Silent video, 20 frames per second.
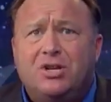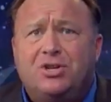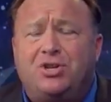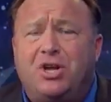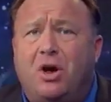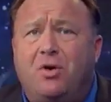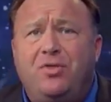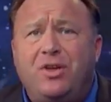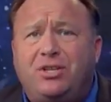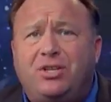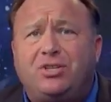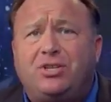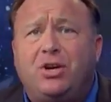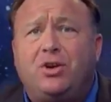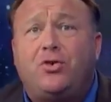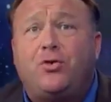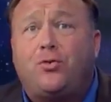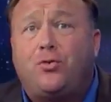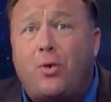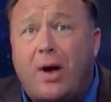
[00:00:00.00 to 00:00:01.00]
So this is
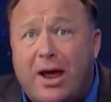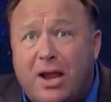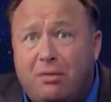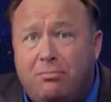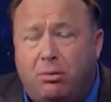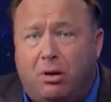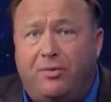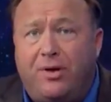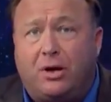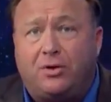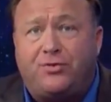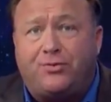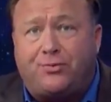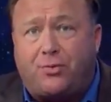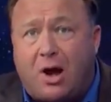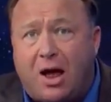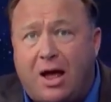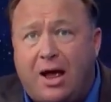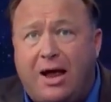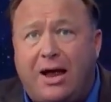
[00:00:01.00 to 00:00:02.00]
incredible. They're
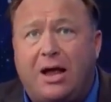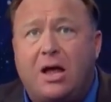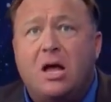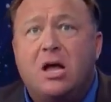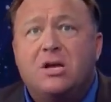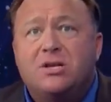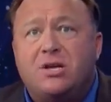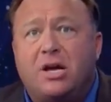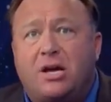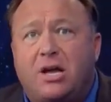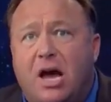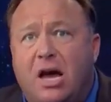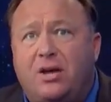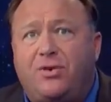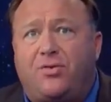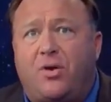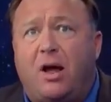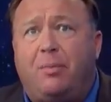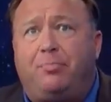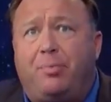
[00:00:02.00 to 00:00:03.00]
trying to cut
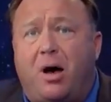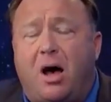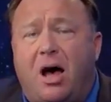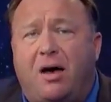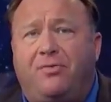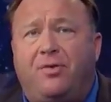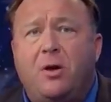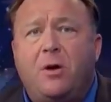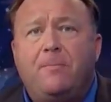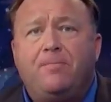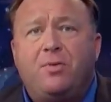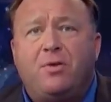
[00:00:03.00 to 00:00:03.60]
Trump off